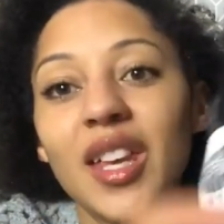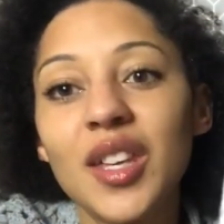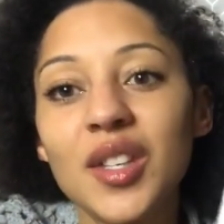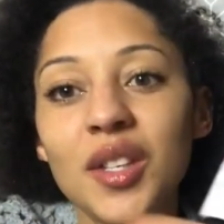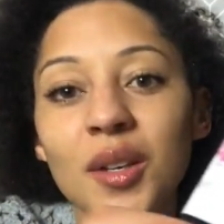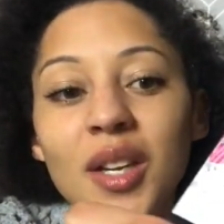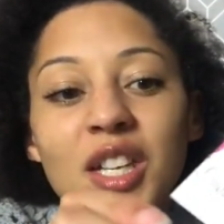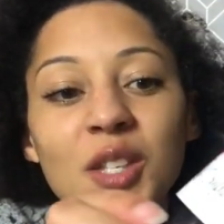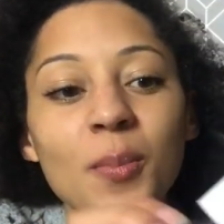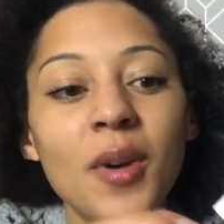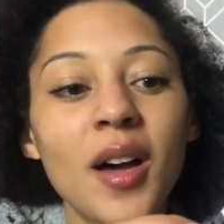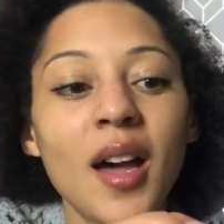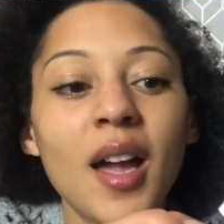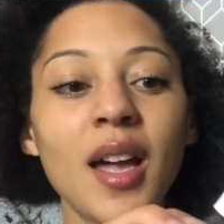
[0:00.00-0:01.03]
So it's
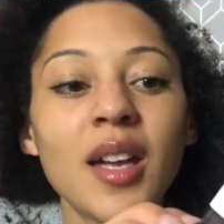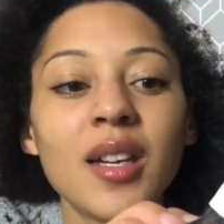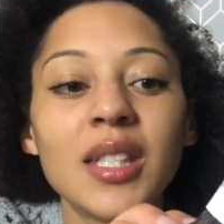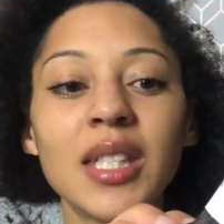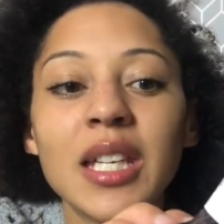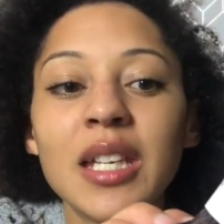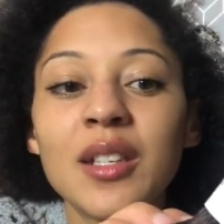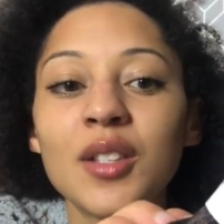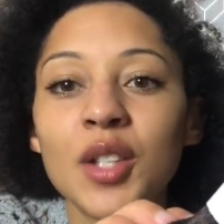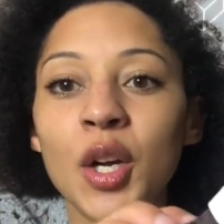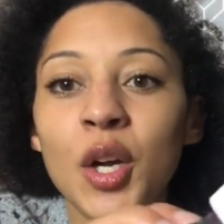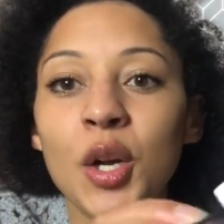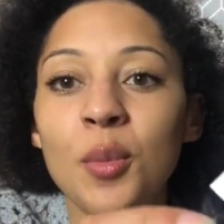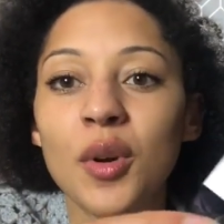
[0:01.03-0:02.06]
by Dina's
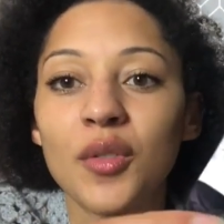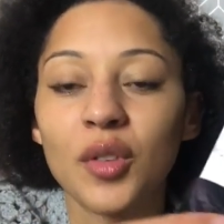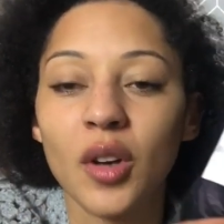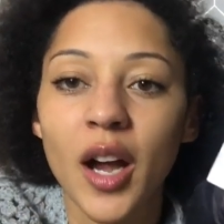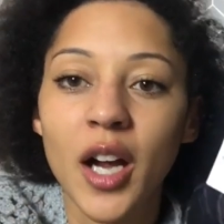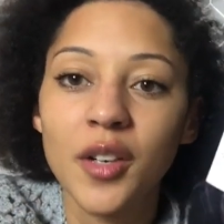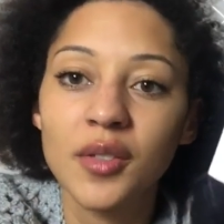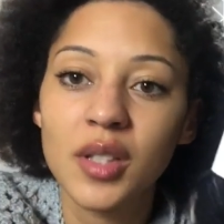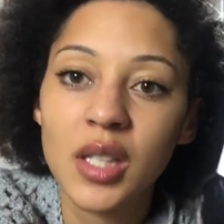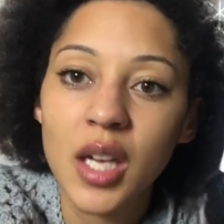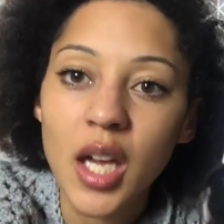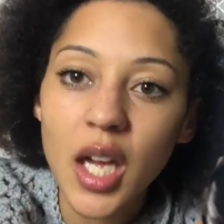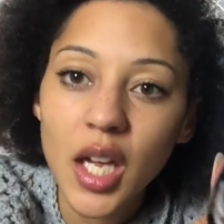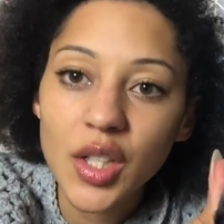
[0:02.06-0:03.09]
Home of Crafts.
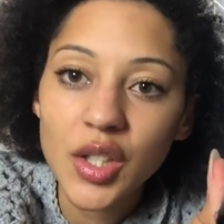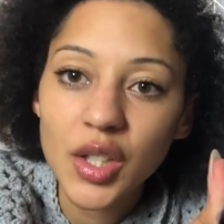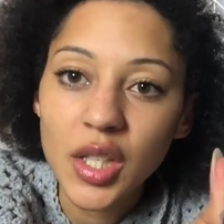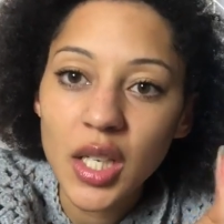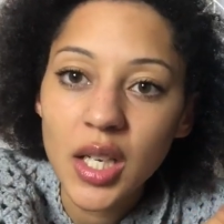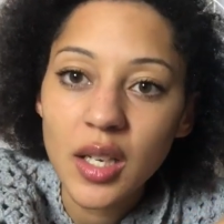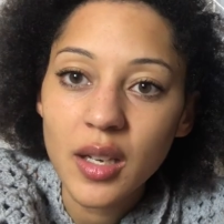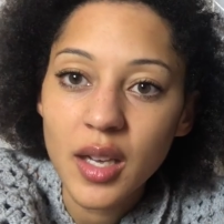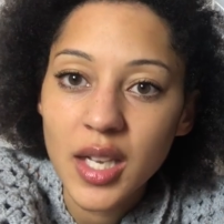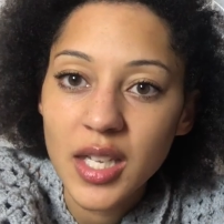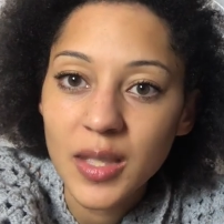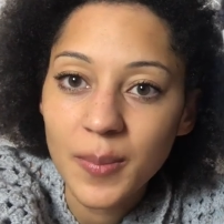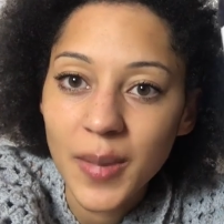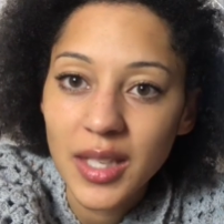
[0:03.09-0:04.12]
She
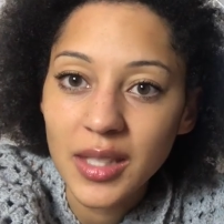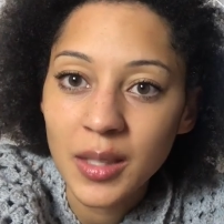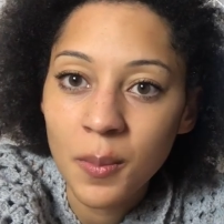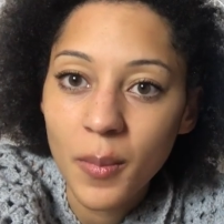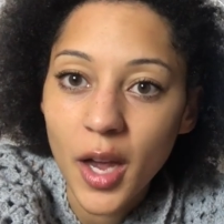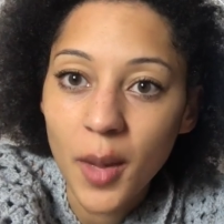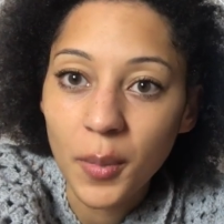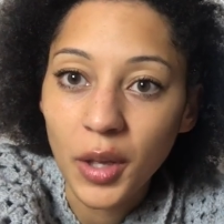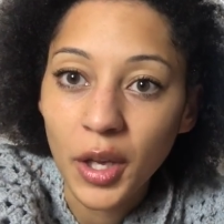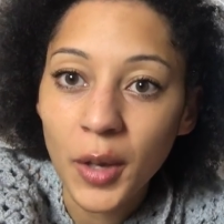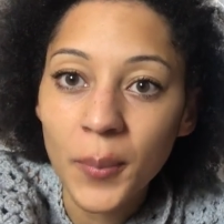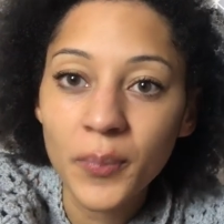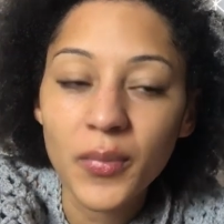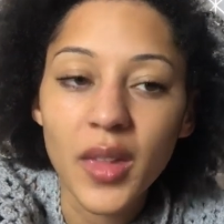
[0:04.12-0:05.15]
is based in
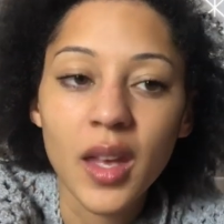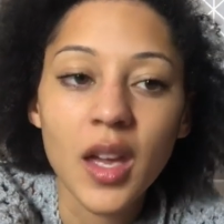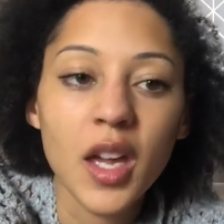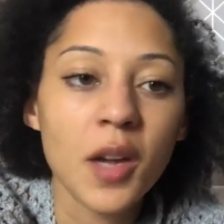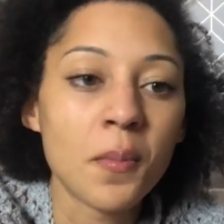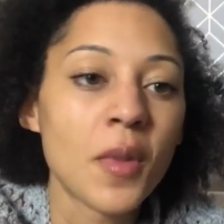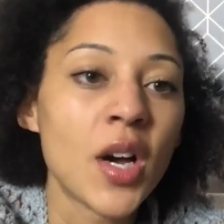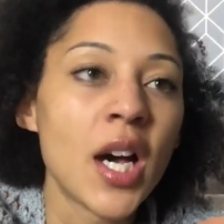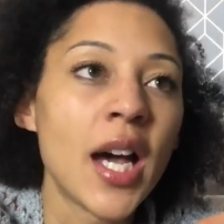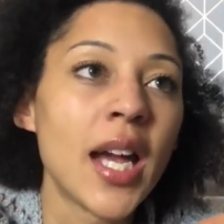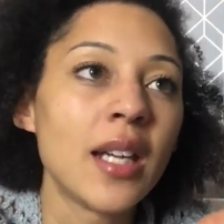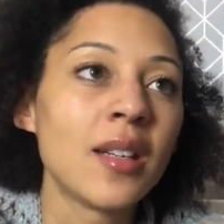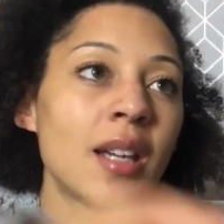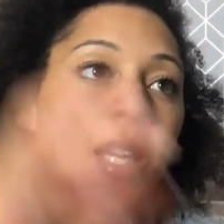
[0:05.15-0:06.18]
Birmingham.
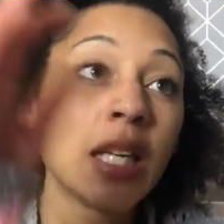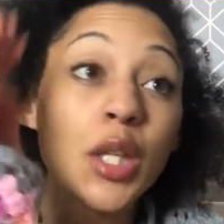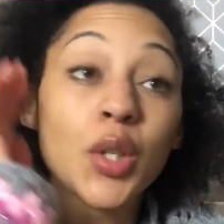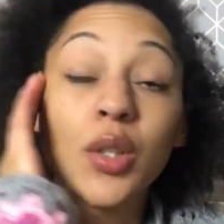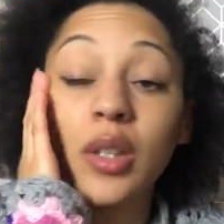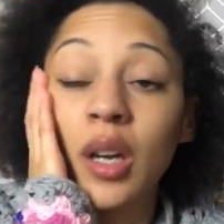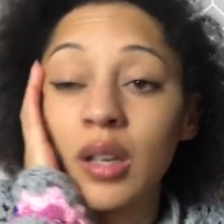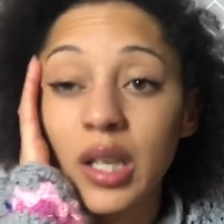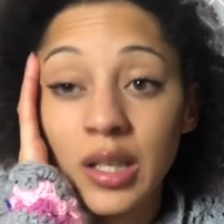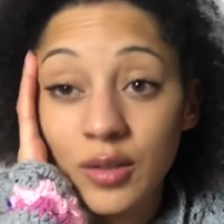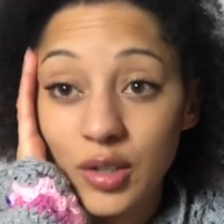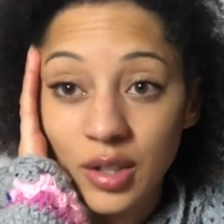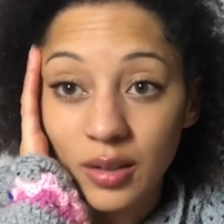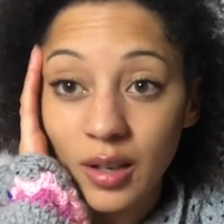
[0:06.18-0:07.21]
My nanny took an
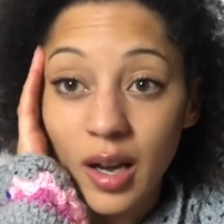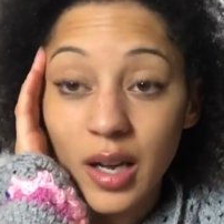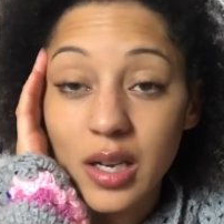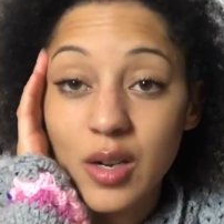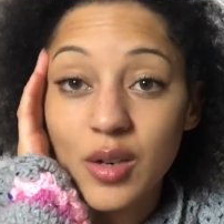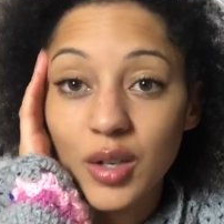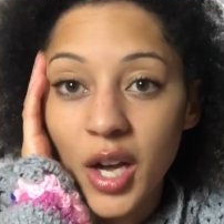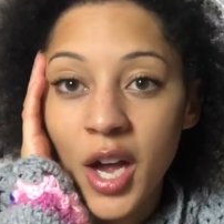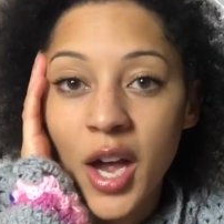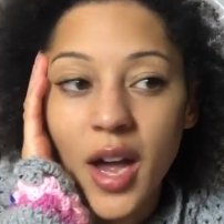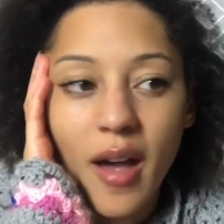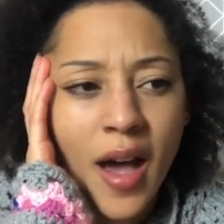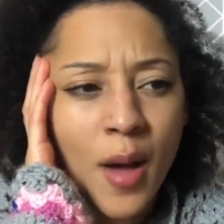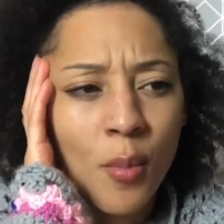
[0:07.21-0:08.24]
instant liking to
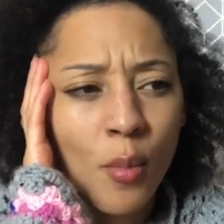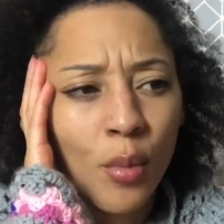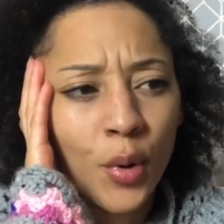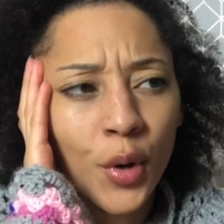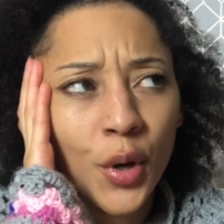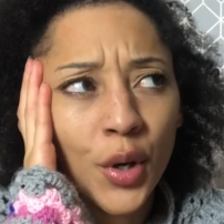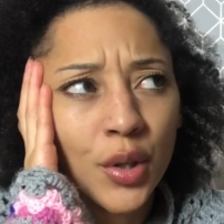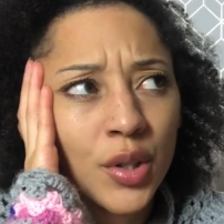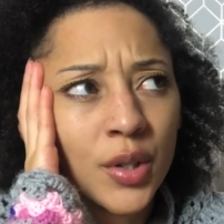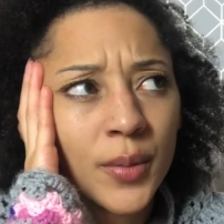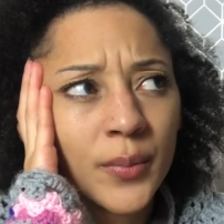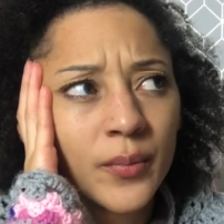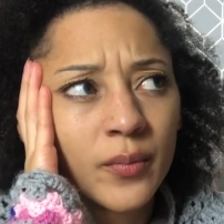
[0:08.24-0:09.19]
her and brought,